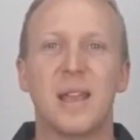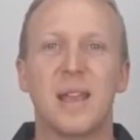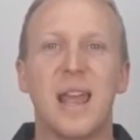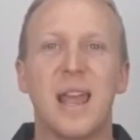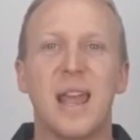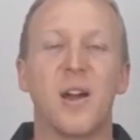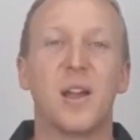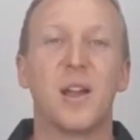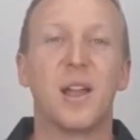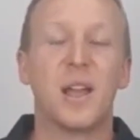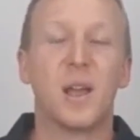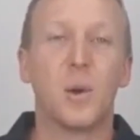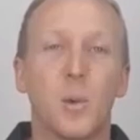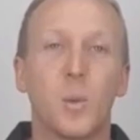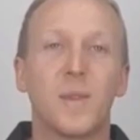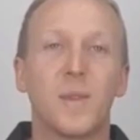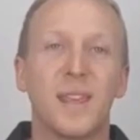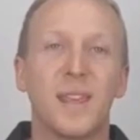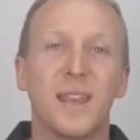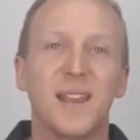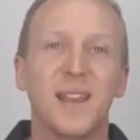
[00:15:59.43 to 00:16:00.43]
Now,
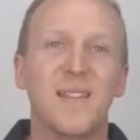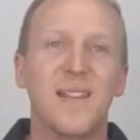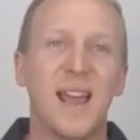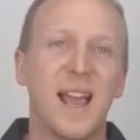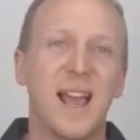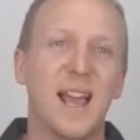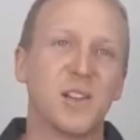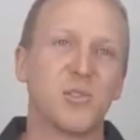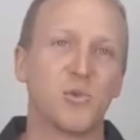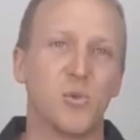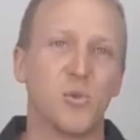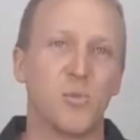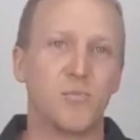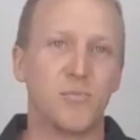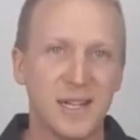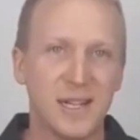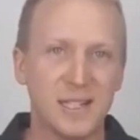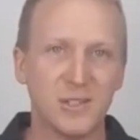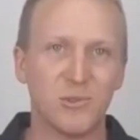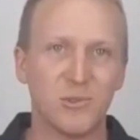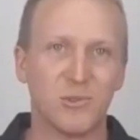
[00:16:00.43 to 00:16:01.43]
within the actual
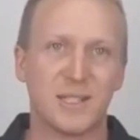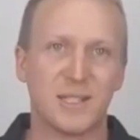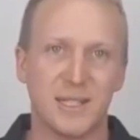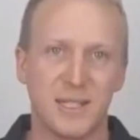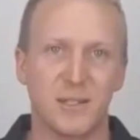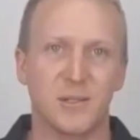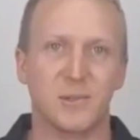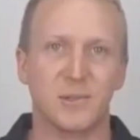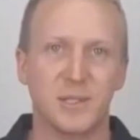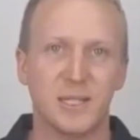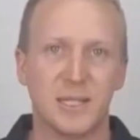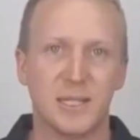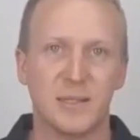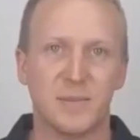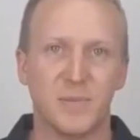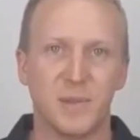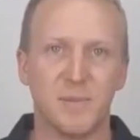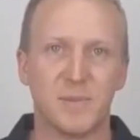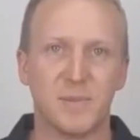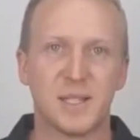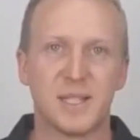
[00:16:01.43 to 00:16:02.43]
muscle cells
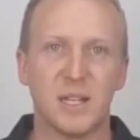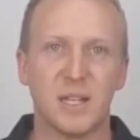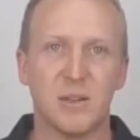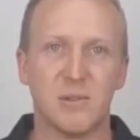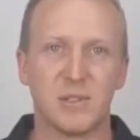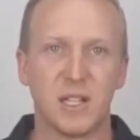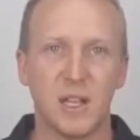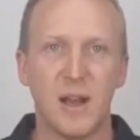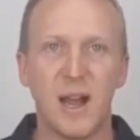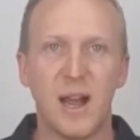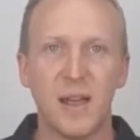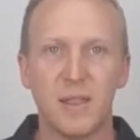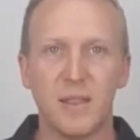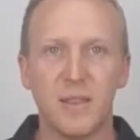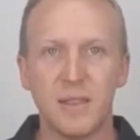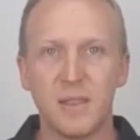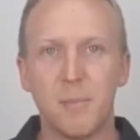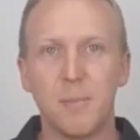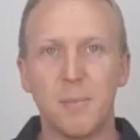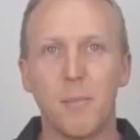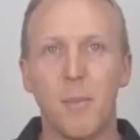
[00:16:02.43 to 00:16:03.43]
themselves, so other
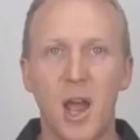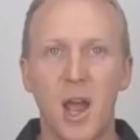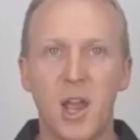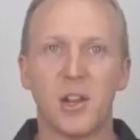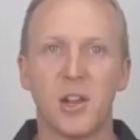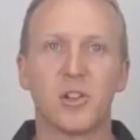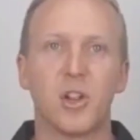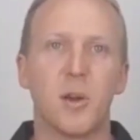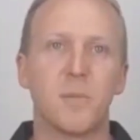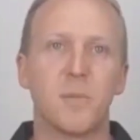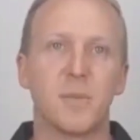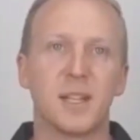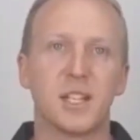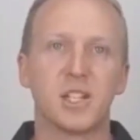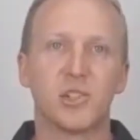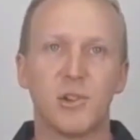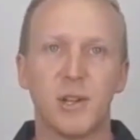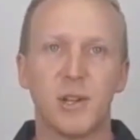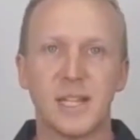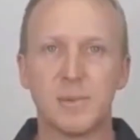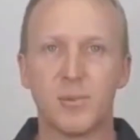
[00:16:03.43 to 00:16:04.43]
than the myoglobin that's
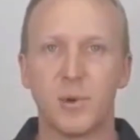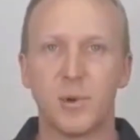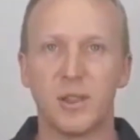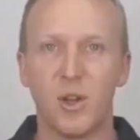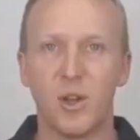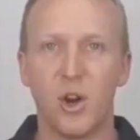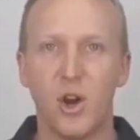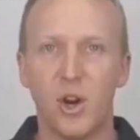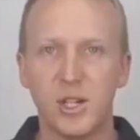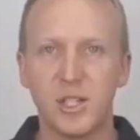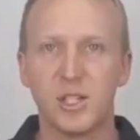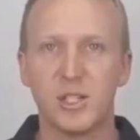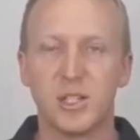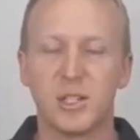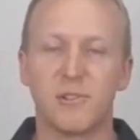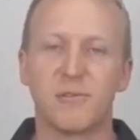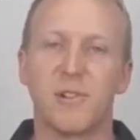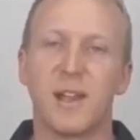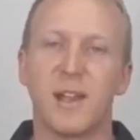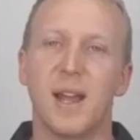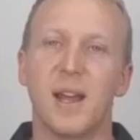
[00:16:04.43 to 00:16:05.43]
transporting the
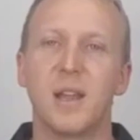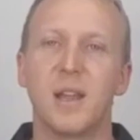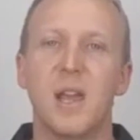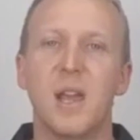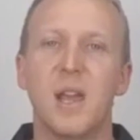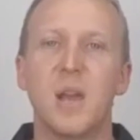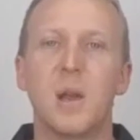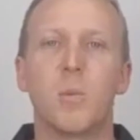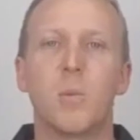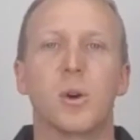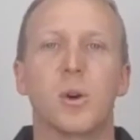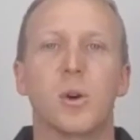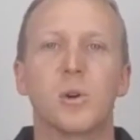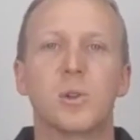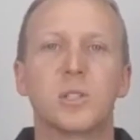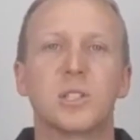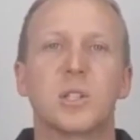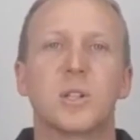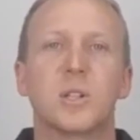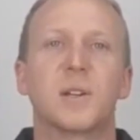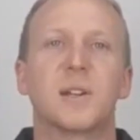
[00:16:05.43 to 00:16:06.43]
oxygen around, we
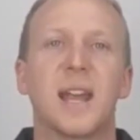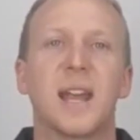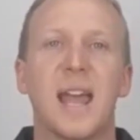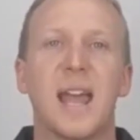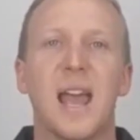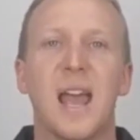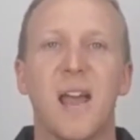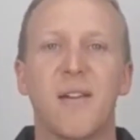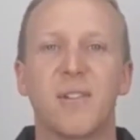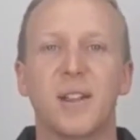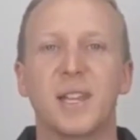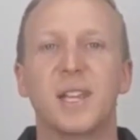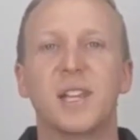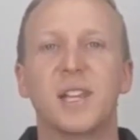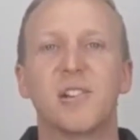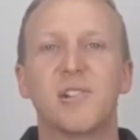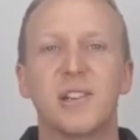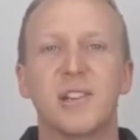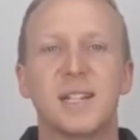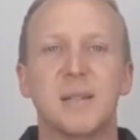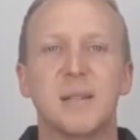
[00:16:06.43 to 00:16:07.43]
also are going to have an
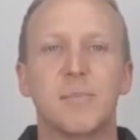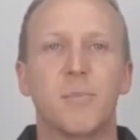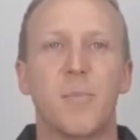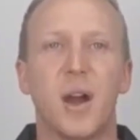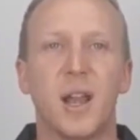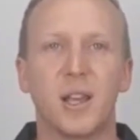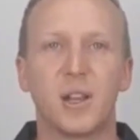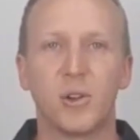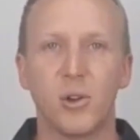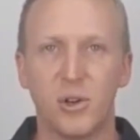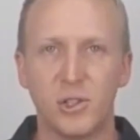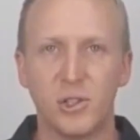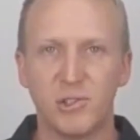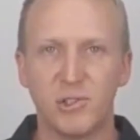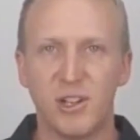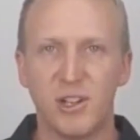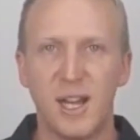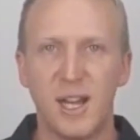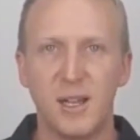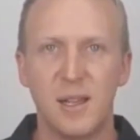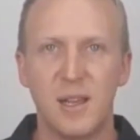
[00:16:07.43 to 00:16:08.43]
increase in
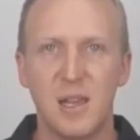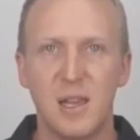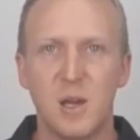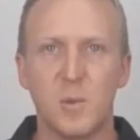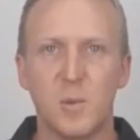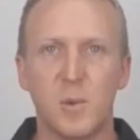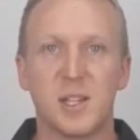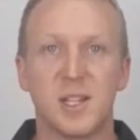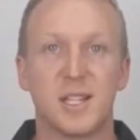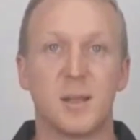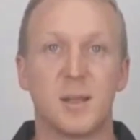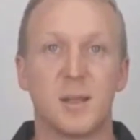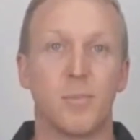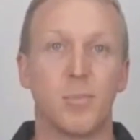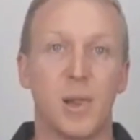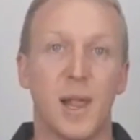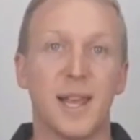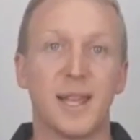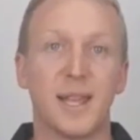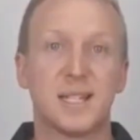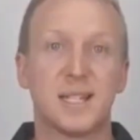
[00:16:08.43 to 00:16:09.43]
mitochondria, which is the
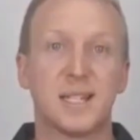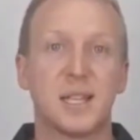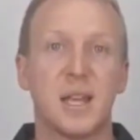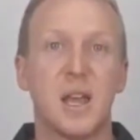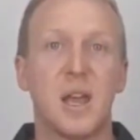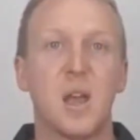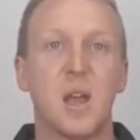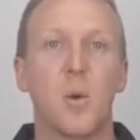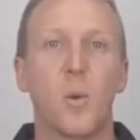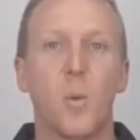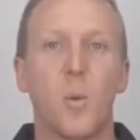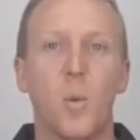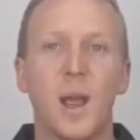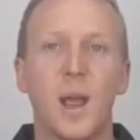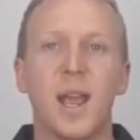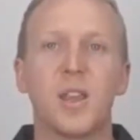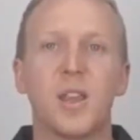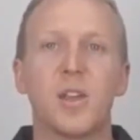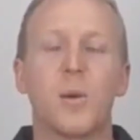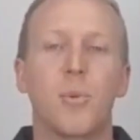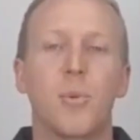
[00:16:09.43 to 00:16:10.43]
place
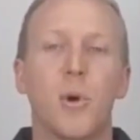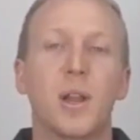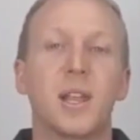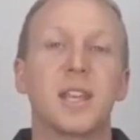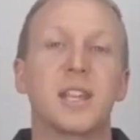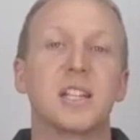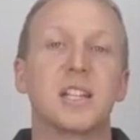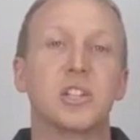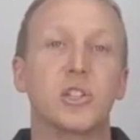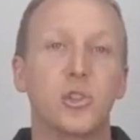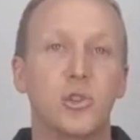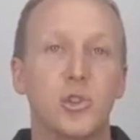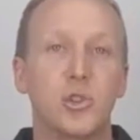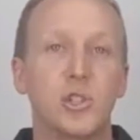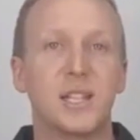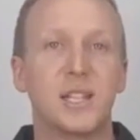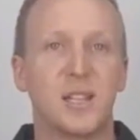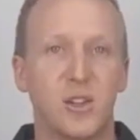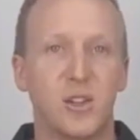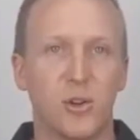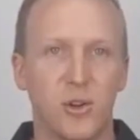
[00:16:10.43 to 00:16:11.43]
where your body is
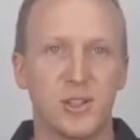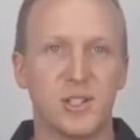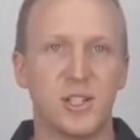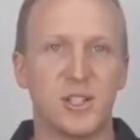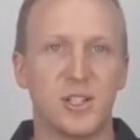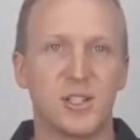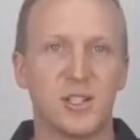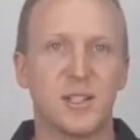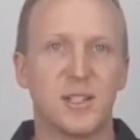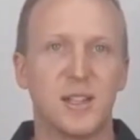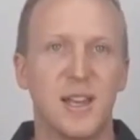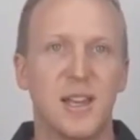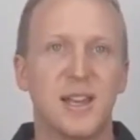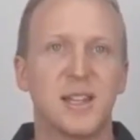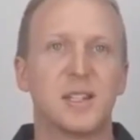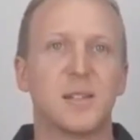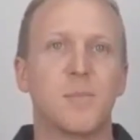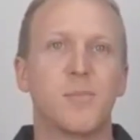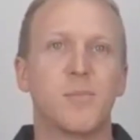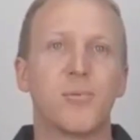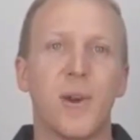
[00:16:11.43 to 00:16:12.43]
using the oxygen
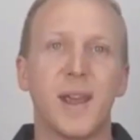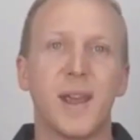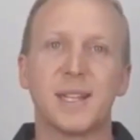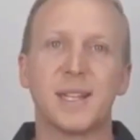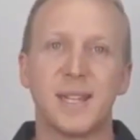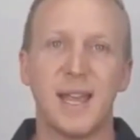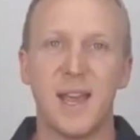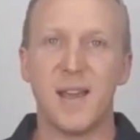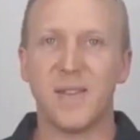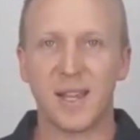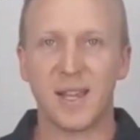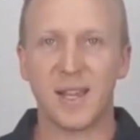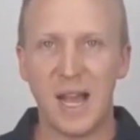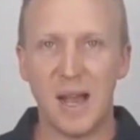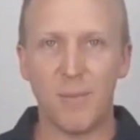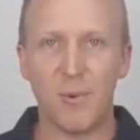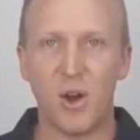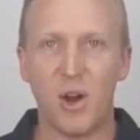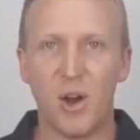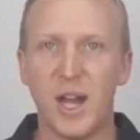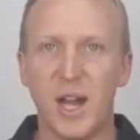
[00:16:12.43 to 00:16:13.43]
to break down the
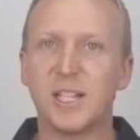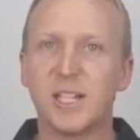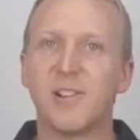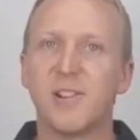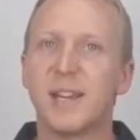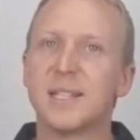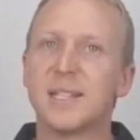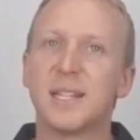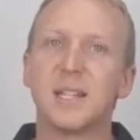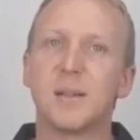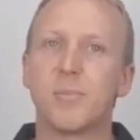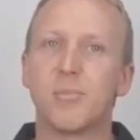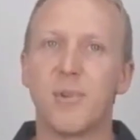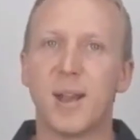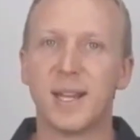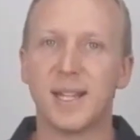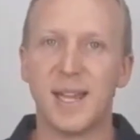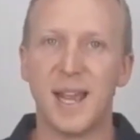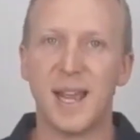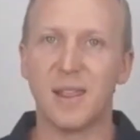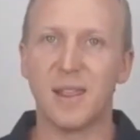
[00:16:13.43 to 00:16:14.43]
carbohydrates and to
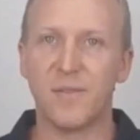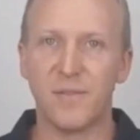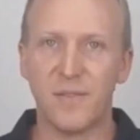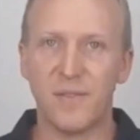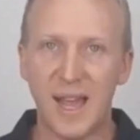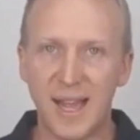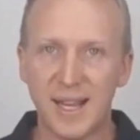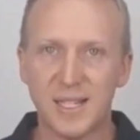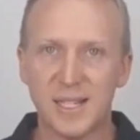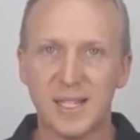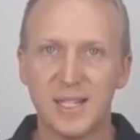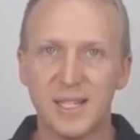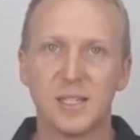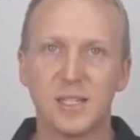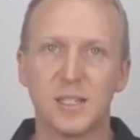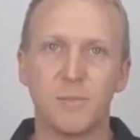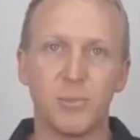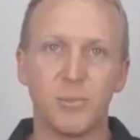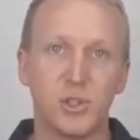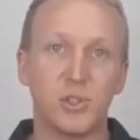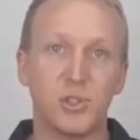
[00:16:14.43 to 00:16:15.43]
break down the fat
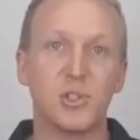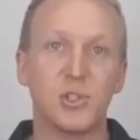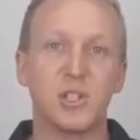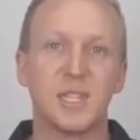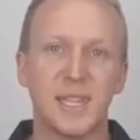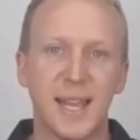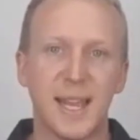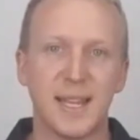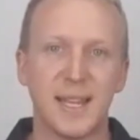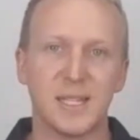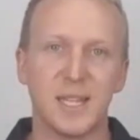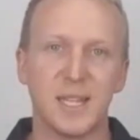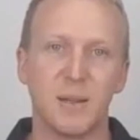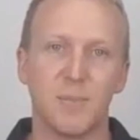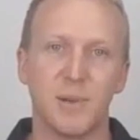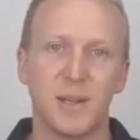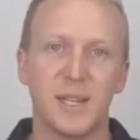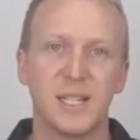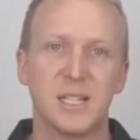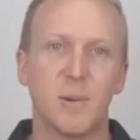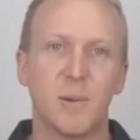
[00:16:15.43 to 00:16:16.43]
to produce the
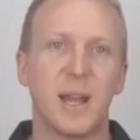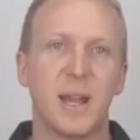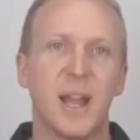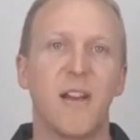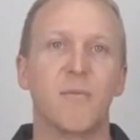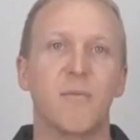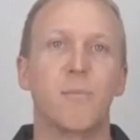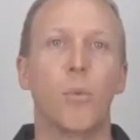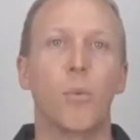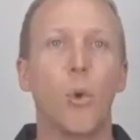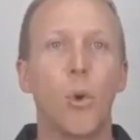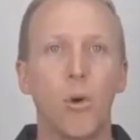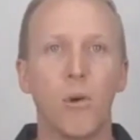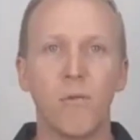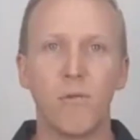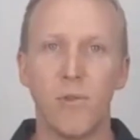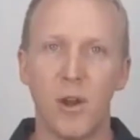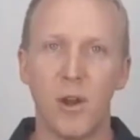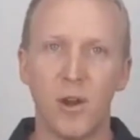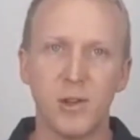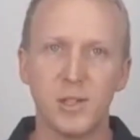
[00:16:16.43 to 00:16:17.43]
ATP. So we're going to have more
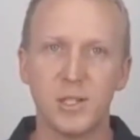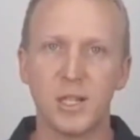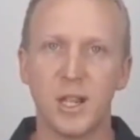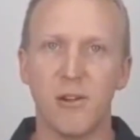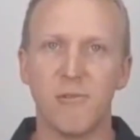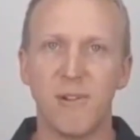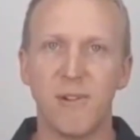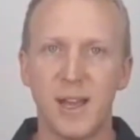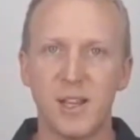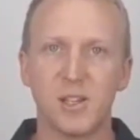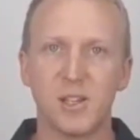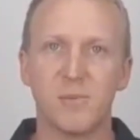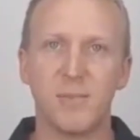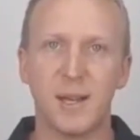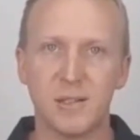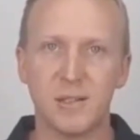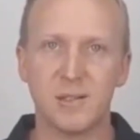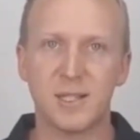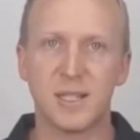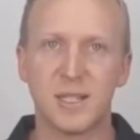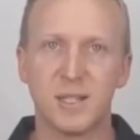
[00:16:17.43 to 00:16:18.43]
of those around your
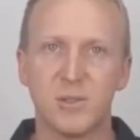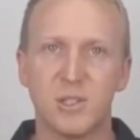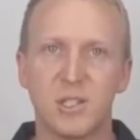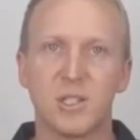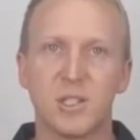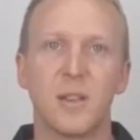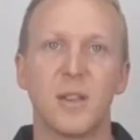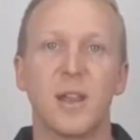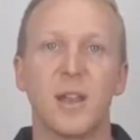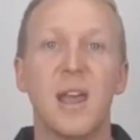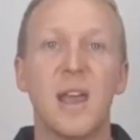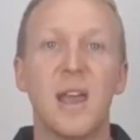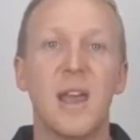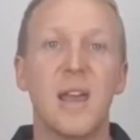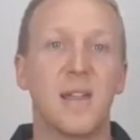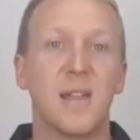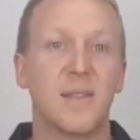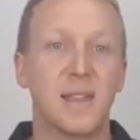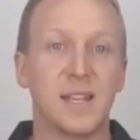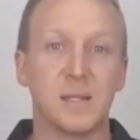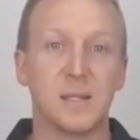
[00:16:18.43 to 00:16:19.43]
muscle cells so that
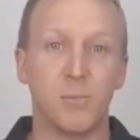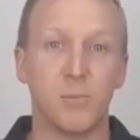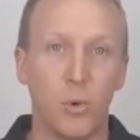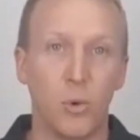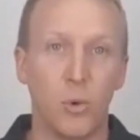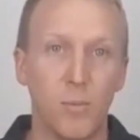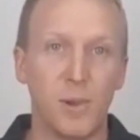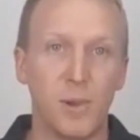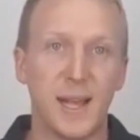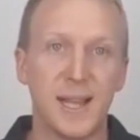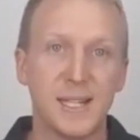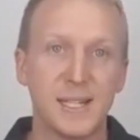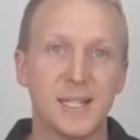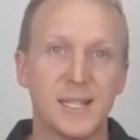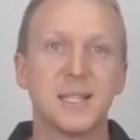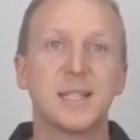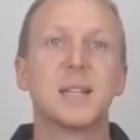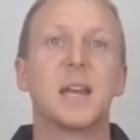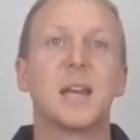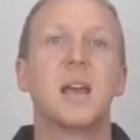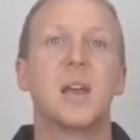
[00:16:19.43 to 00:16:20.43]
there's more
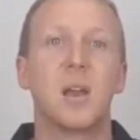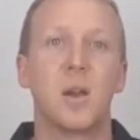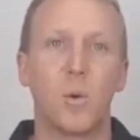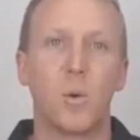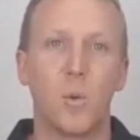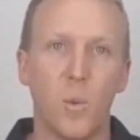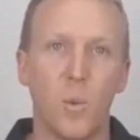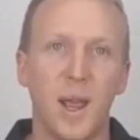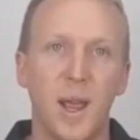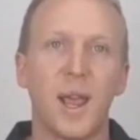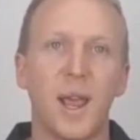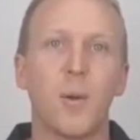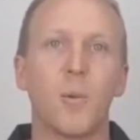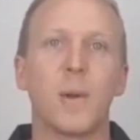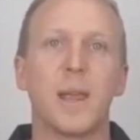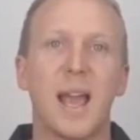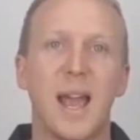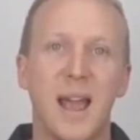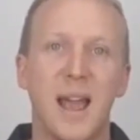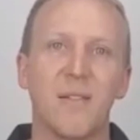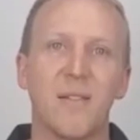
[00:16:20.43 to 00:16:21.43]
places where
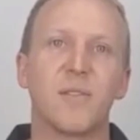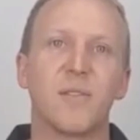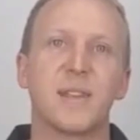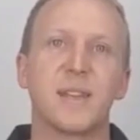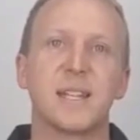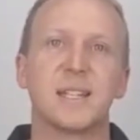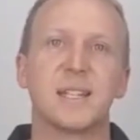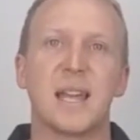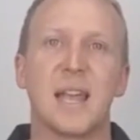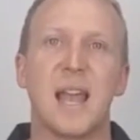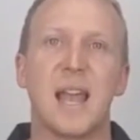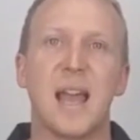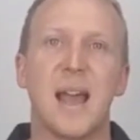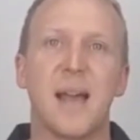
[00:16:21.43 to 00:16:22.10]
we have these